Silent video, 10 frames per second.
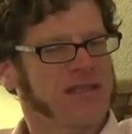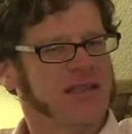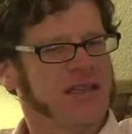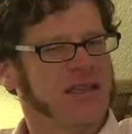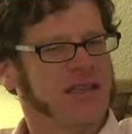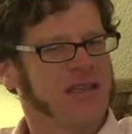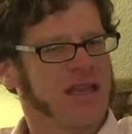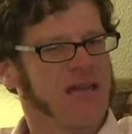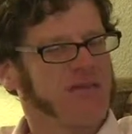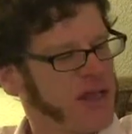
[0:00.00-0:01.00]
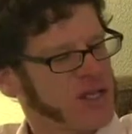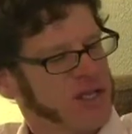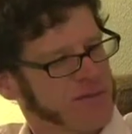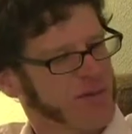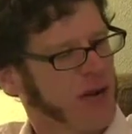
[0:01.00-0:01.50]
the
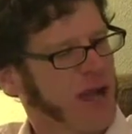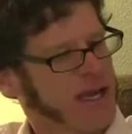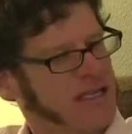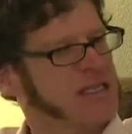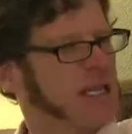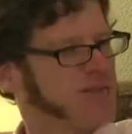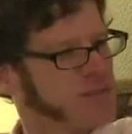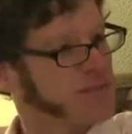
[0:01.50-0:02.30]
invasion of Iraq an attempt